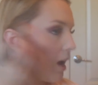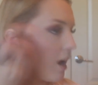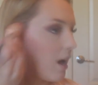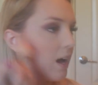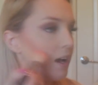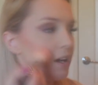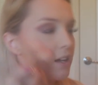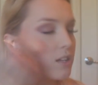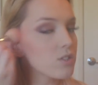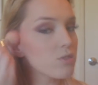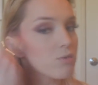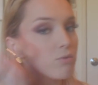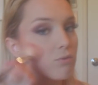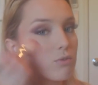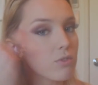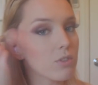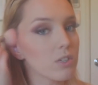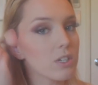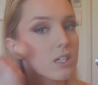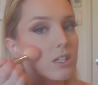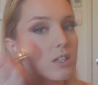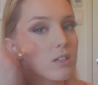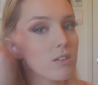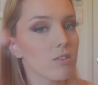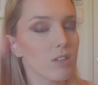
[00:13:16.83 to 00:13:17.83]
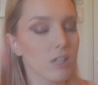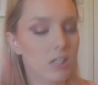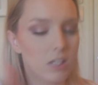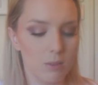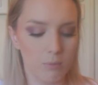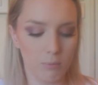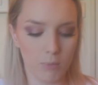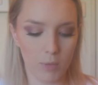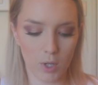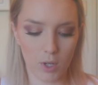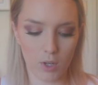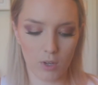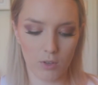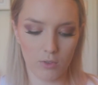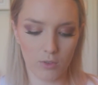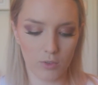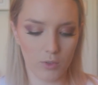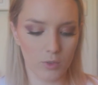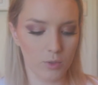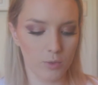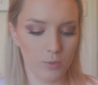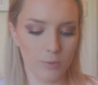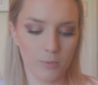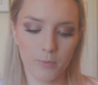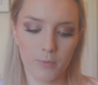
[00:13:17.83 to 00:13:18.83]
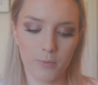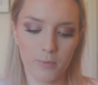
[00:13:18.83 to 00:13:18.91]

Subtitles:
and it's really, really beautiful.